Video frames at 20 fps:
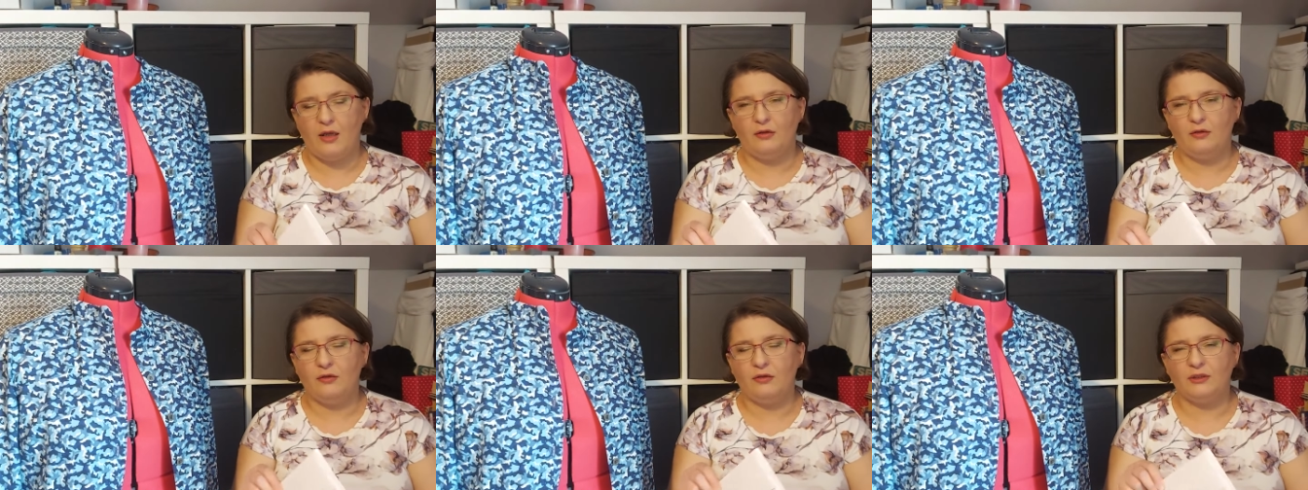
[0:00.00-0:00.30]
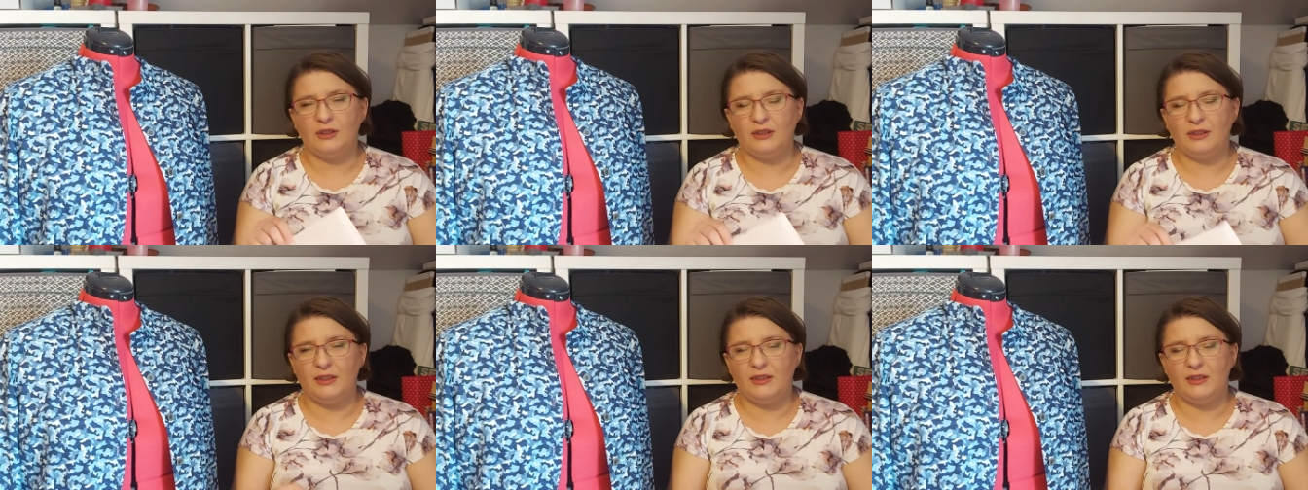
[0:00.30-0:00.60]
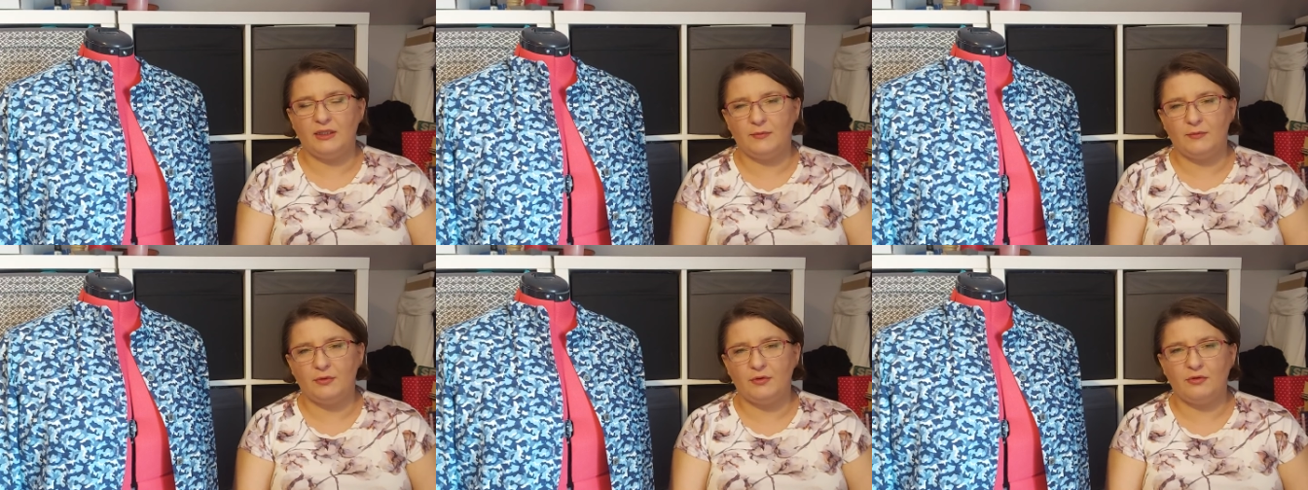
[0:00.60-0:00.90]
not
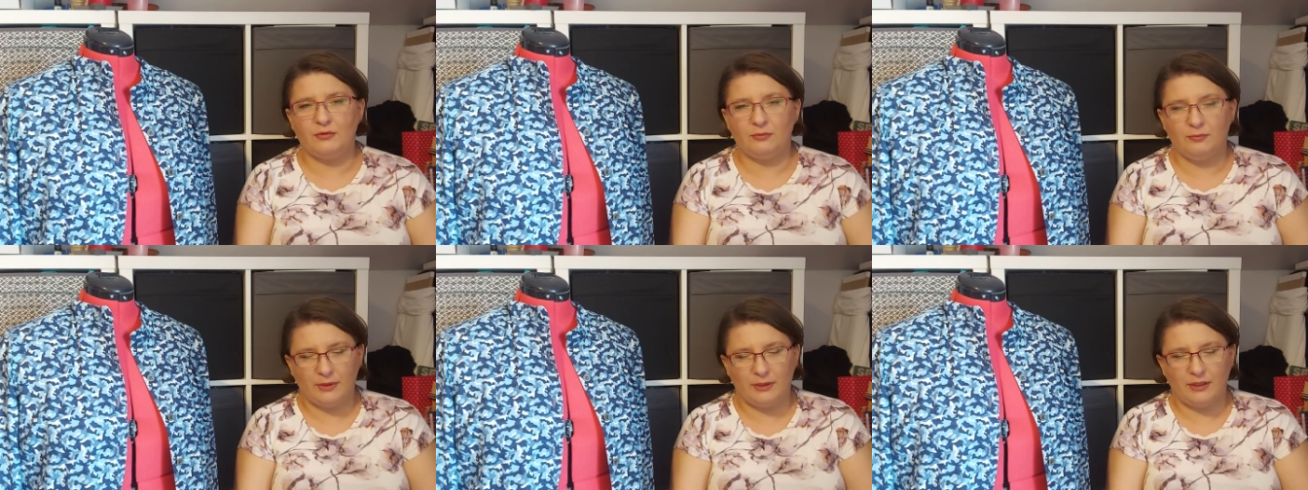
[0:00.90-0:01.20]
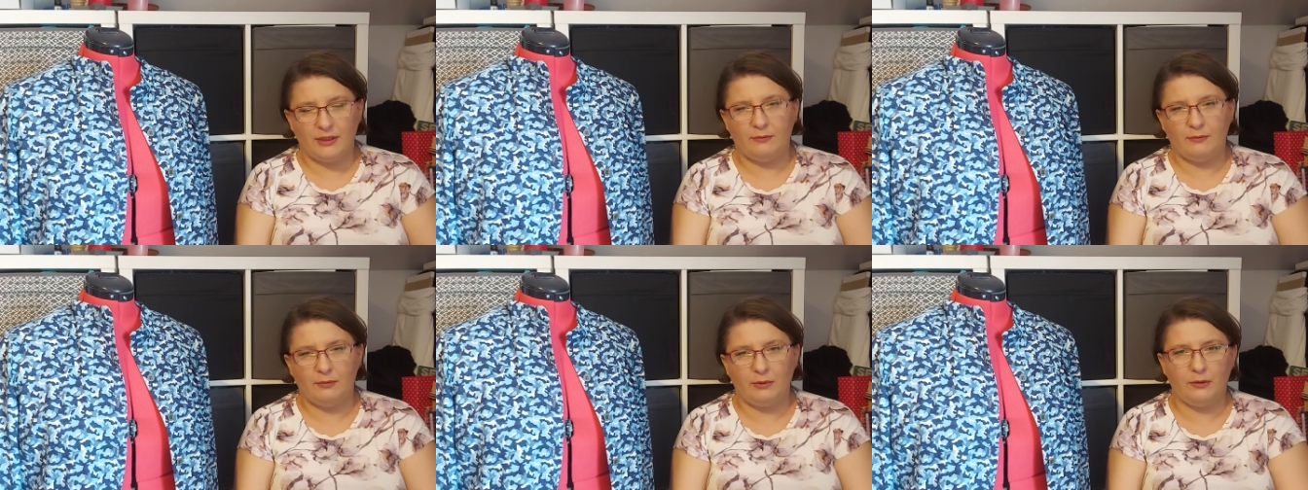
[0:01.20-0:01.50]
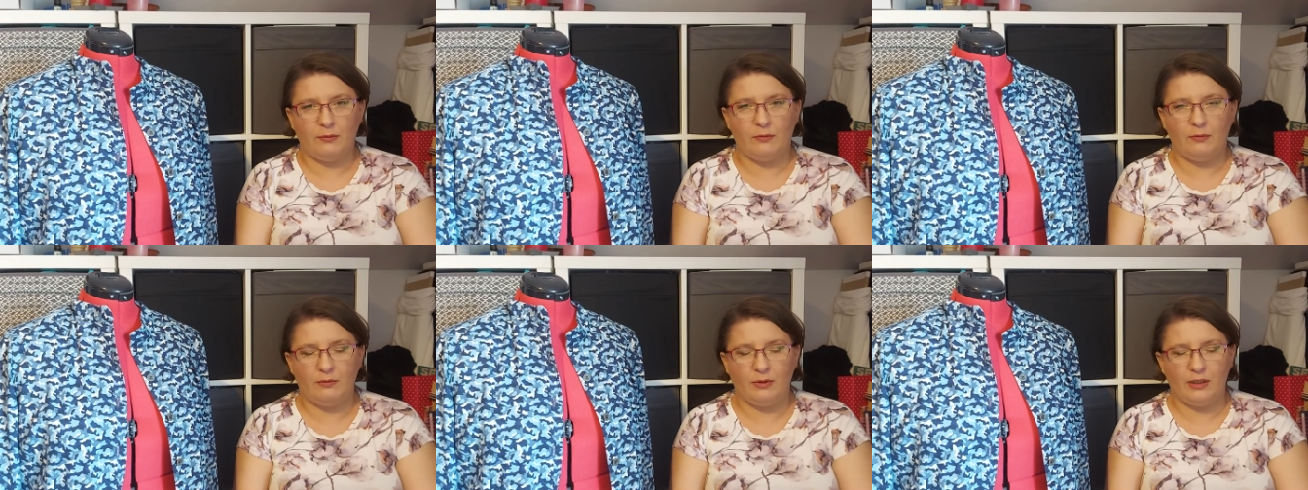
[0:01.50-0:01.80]
anytime soon but I
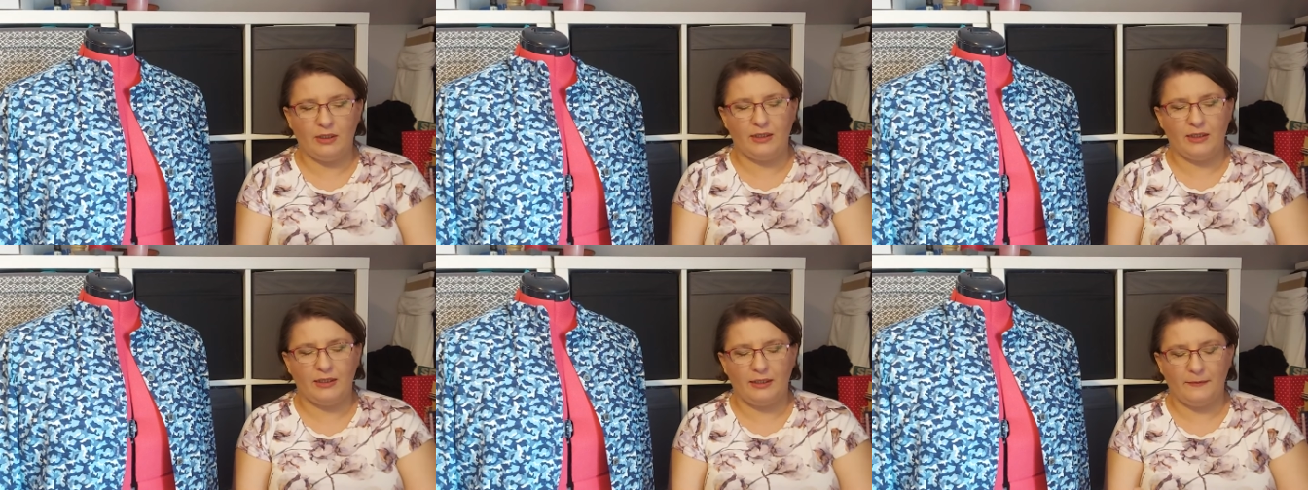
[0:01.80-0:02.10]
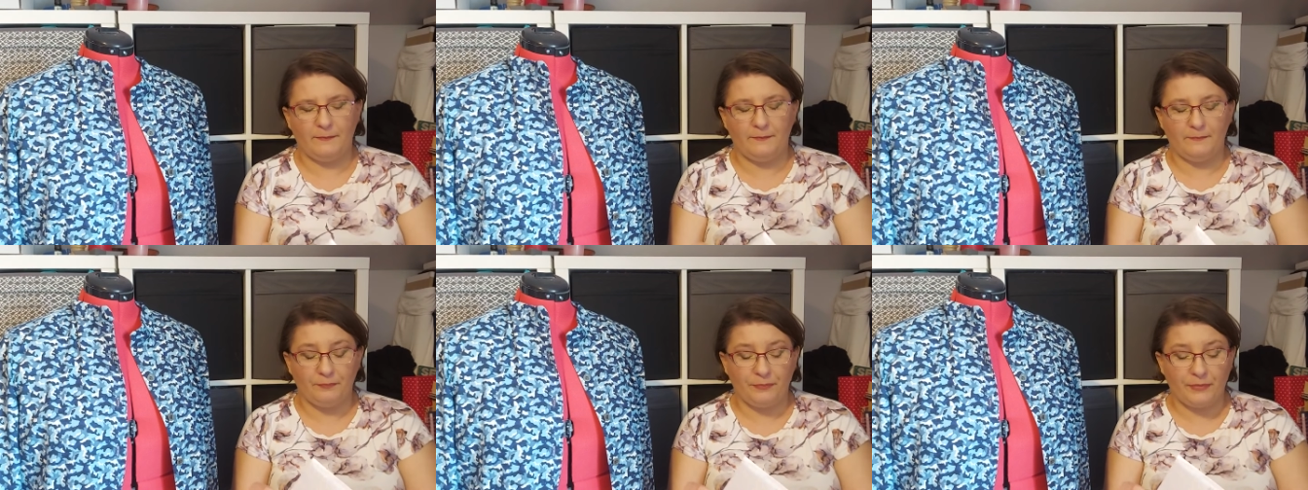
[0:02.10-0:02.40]
will one day